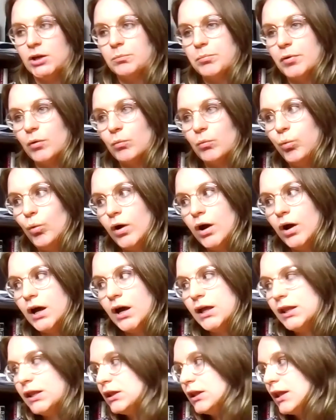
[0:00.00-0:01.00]
But what
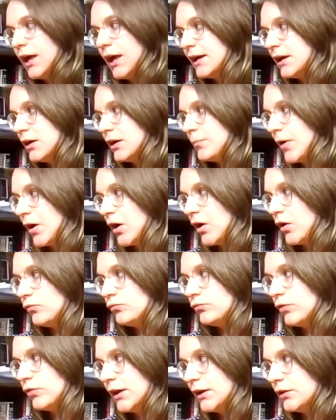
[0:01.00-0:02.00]
I like
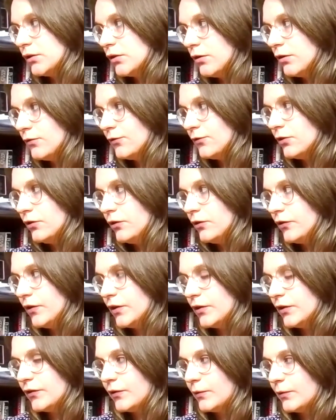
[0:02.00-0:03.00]
about writing novels
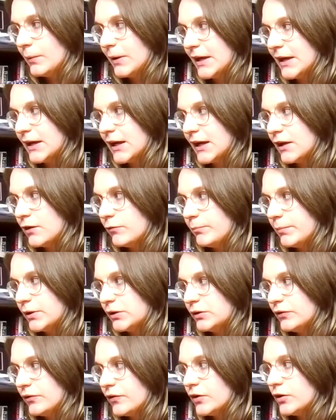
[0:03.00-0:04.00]
is the way it kind of
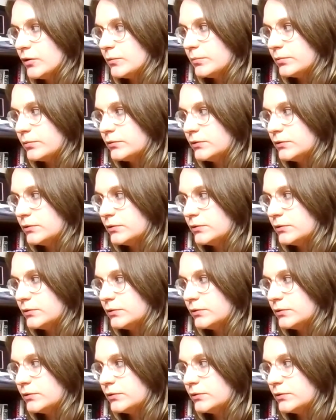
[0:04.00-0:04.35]
builds up.